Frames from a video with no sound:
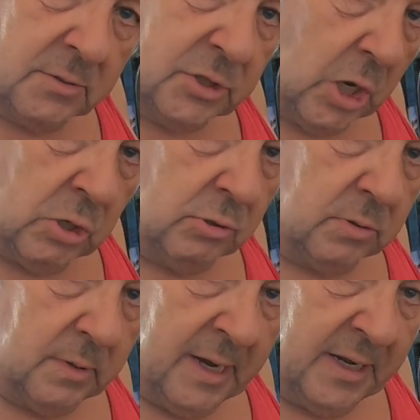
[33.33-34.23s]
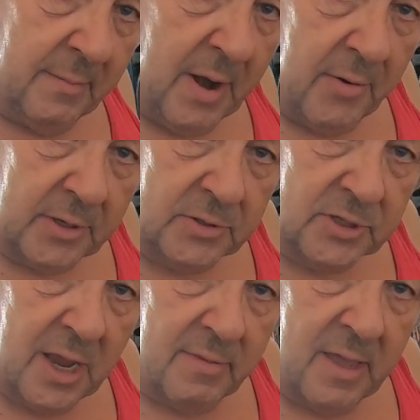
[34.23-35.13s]
So any
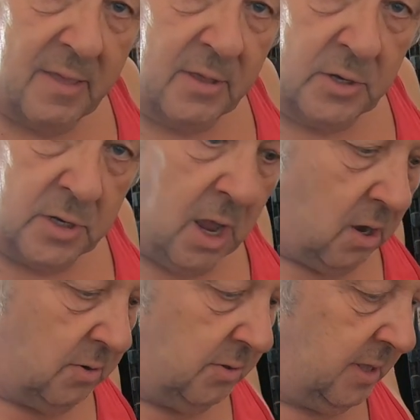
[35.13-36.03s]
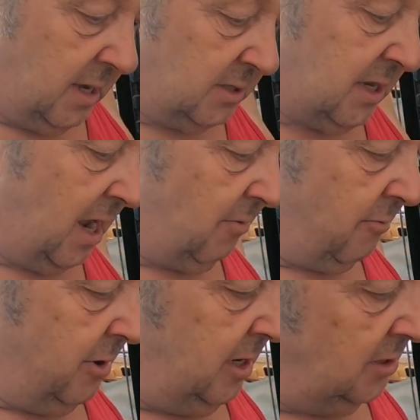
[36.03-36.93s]
Americans out there that know the exact
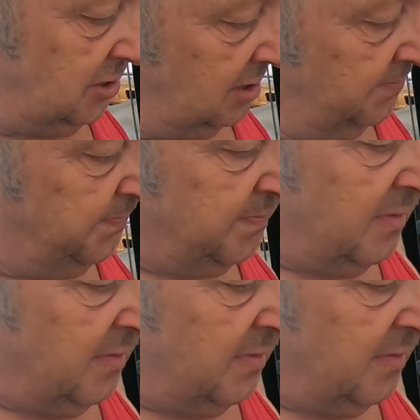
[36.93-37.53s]
reason